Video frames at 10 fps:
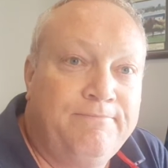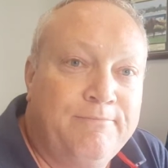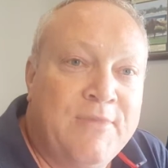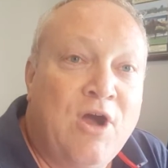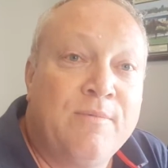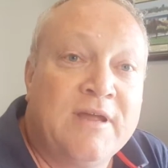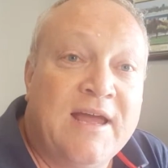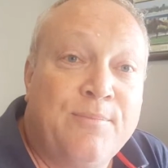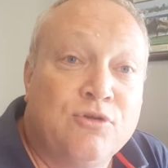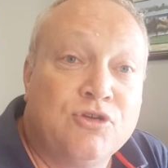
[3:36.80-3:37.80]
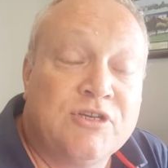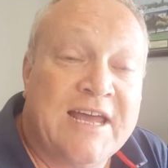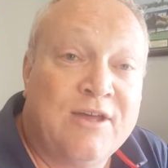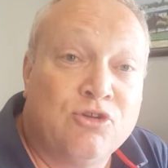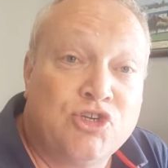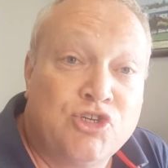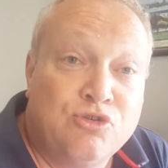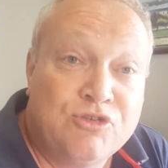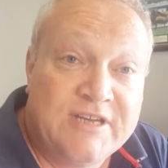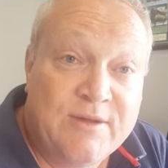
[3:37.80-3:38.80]
Melbourne Cup on
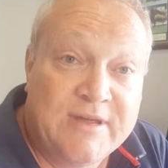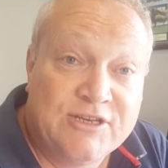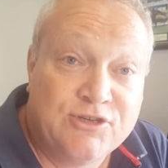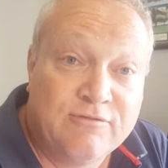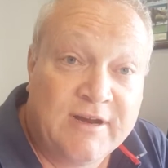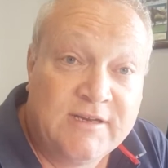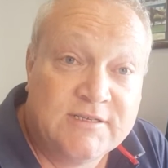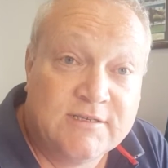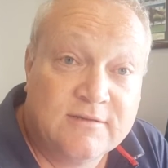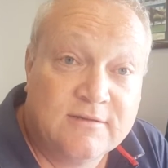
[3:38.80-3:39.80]
Tuesday. We had 2 runners.